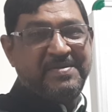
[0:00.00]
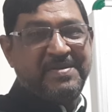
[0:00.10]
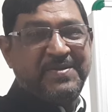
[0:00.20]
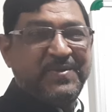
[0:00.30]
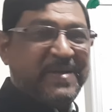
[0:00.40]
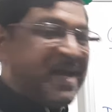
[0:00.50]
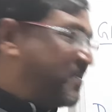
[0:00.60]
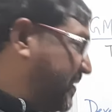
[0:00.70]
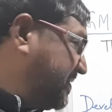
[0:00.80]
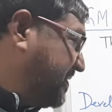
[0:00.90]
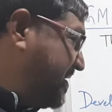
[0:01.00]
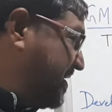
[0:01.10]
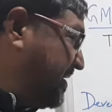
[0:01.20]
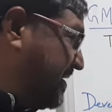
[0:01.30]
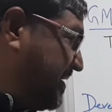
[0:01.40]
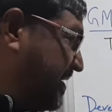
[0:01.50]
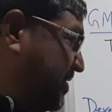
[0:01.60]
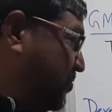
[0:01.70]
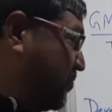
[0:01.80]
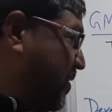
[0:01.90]
So likewise here,
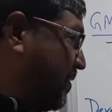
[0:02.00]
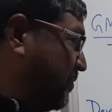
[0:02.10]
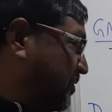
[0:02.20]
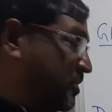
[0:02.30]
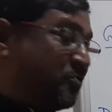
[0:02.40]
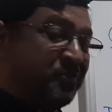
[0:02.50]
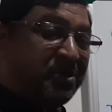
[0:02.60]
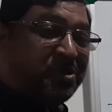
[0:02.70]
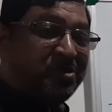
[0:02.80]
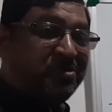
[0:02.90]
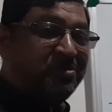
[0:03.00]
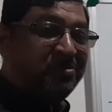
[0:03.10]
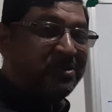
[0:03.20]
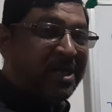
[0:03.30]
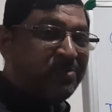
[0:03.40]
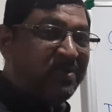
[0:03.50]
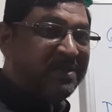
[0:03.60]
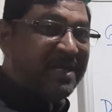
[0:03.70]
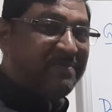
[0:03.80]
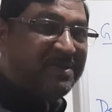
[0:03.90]
you wish to transfer
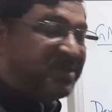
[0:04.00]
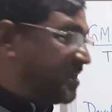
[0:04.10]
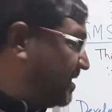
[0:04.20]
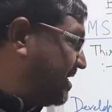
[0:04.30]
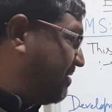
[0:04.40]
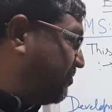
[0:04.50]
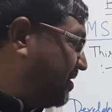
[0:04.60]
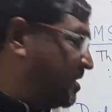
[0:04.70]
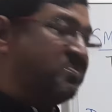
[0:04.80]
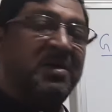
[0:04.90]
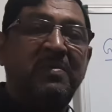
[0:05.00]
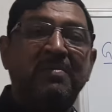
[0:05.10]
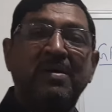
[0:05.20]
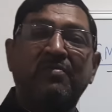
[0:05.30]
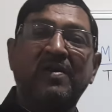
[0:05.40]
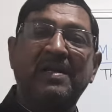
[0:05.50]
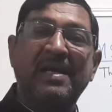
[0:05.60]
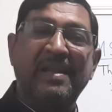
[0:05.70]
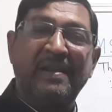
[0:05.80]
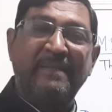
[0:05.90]
the MS gene, the F1 is becoming male
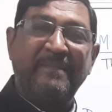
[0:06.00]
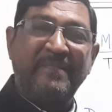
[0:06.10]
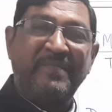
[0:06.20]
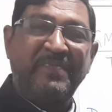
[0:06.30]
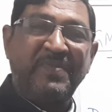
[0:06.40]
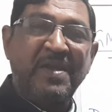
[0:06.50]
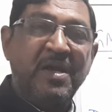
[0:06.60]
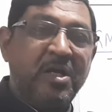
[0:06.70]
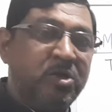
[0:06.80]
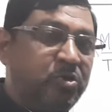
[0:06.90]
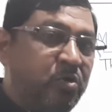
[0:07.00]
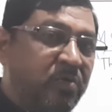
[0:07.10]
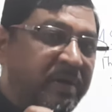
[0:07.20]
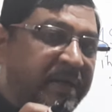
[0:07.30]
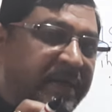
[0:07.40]
fertile. So